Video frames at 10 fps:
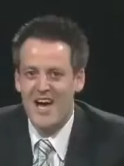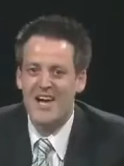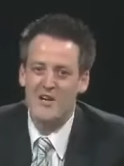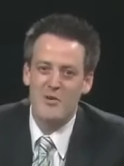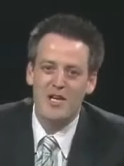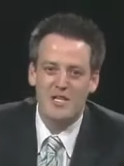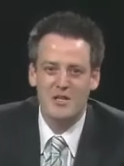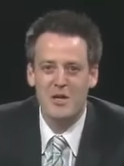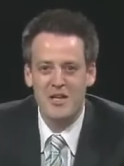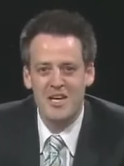Hi, you're
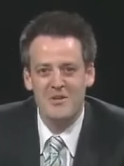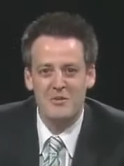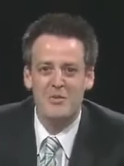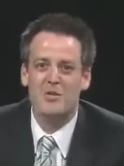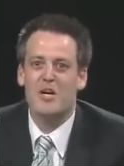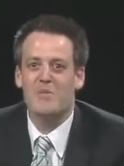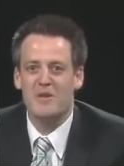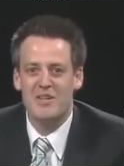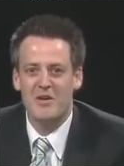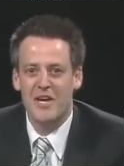watching Lawline. We're talking
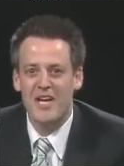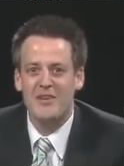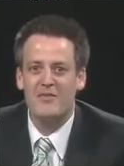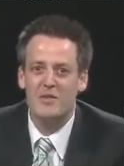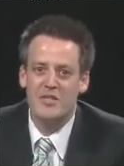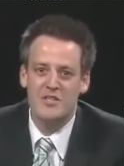about the organic food